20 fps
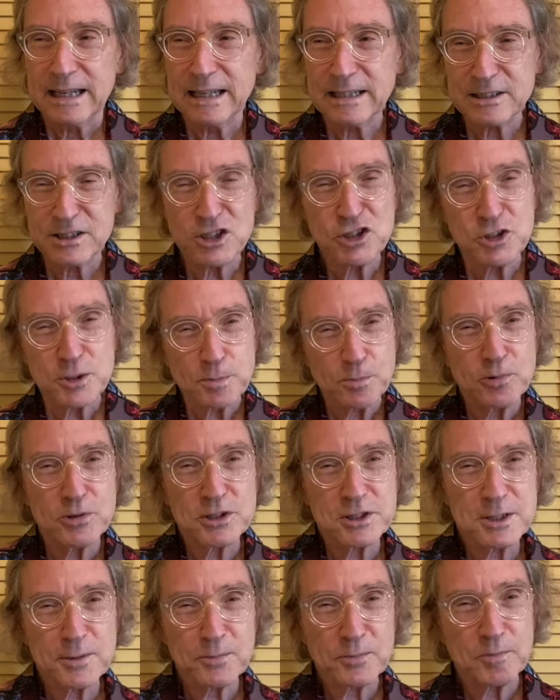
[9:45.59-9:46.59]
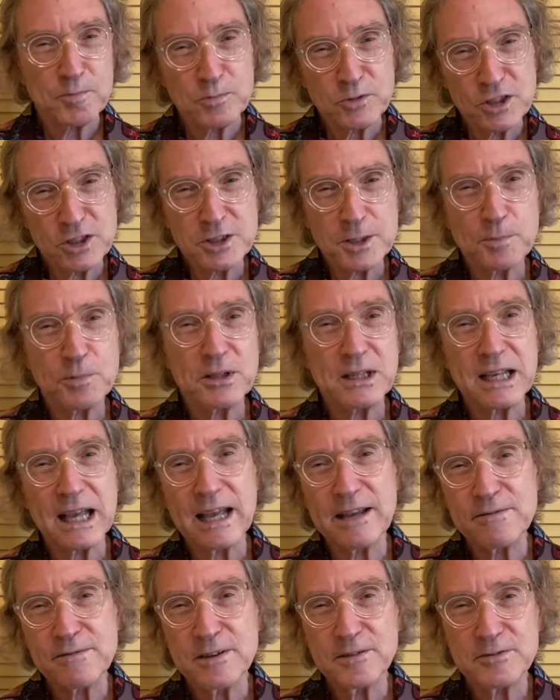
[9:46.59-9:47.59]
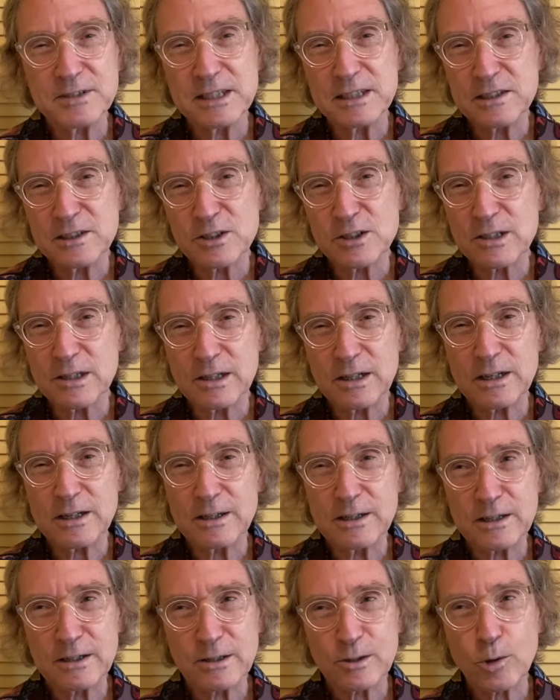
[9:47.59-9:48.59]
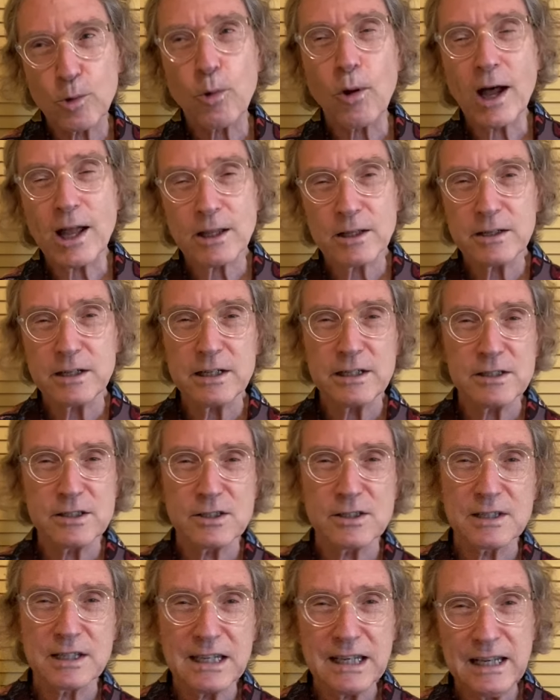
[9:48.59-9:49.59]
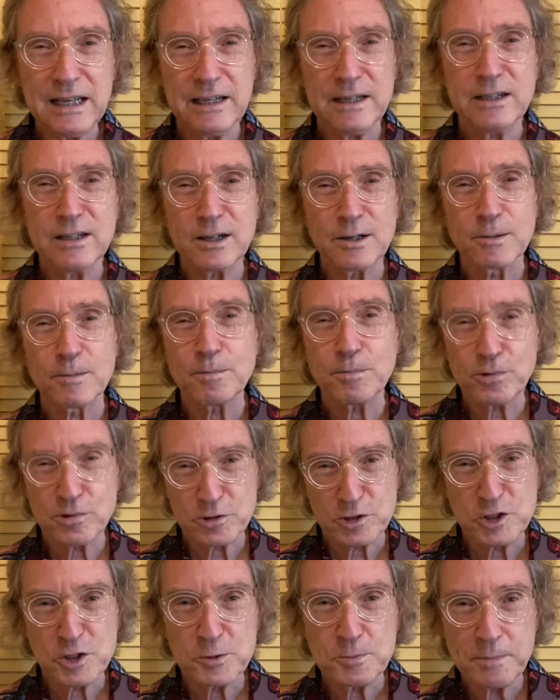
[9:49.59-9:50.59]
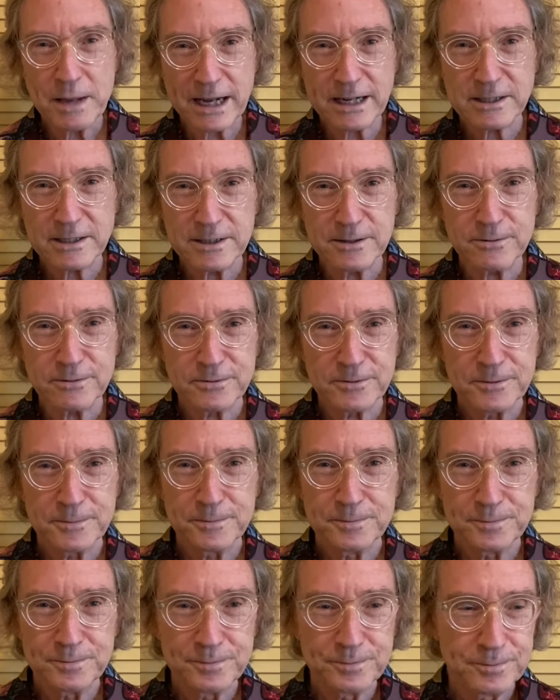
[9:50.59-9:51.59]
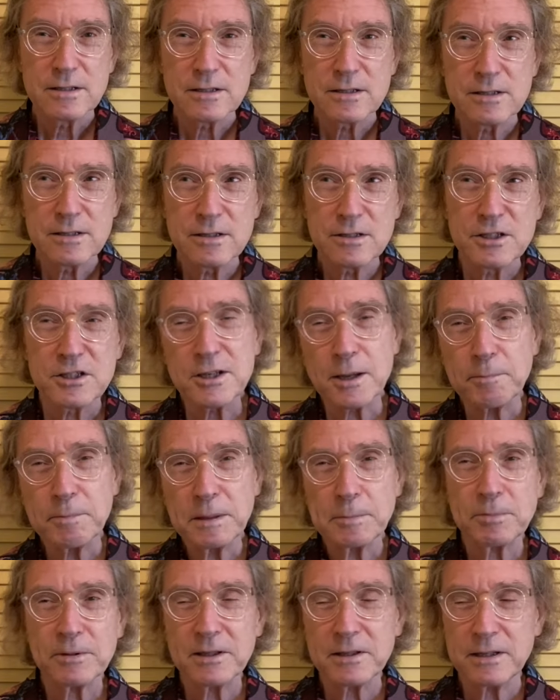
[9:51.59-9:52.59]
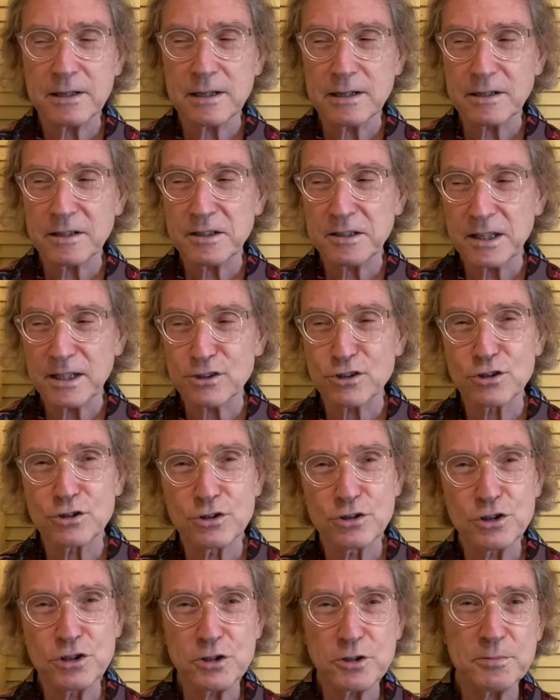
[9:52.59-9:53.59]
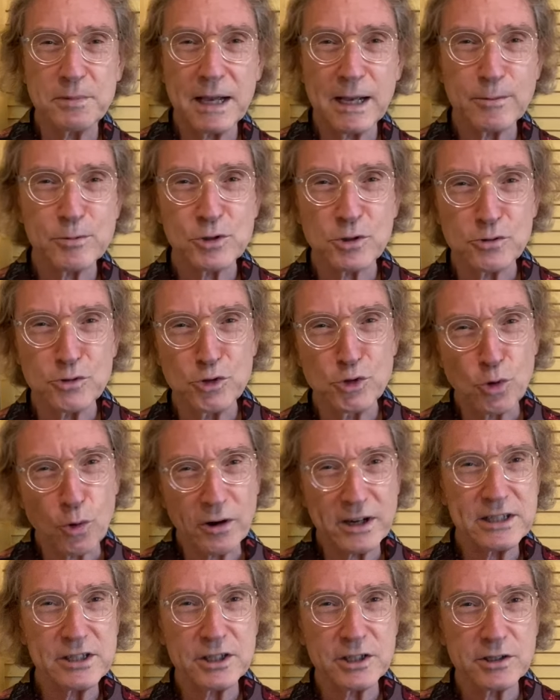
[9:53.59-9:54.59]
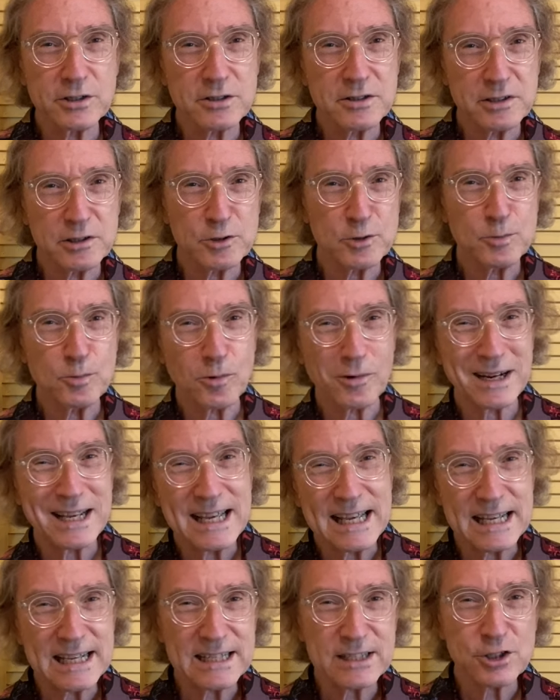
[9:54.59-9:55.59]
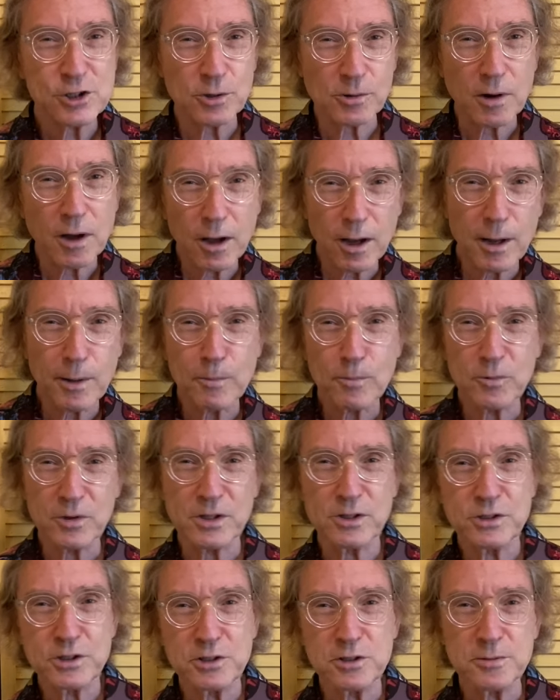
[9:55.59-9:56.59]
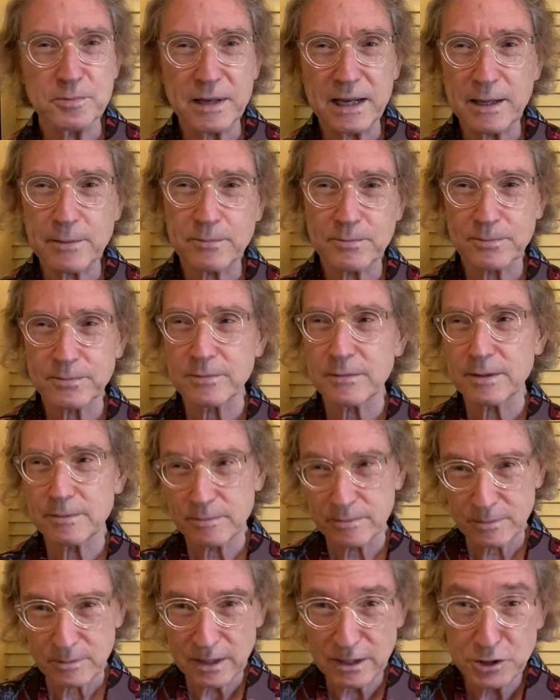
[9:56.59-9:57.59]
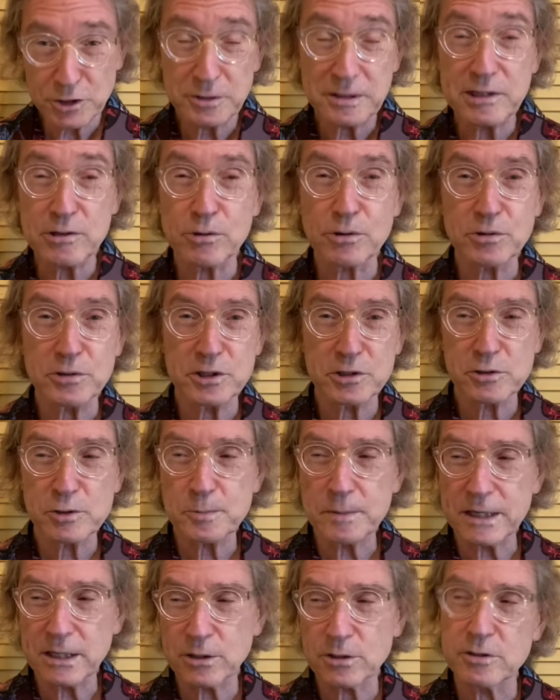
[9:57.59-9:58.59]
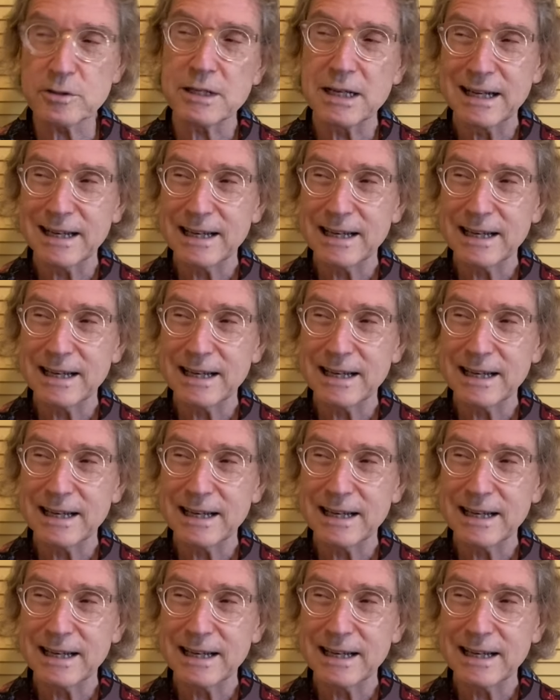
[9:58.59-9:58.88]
Just to put the A50's qualities in perspective. Some people think that tube amps are noisier. There's more hiss or hum with a tube amp that you hear through your speakers.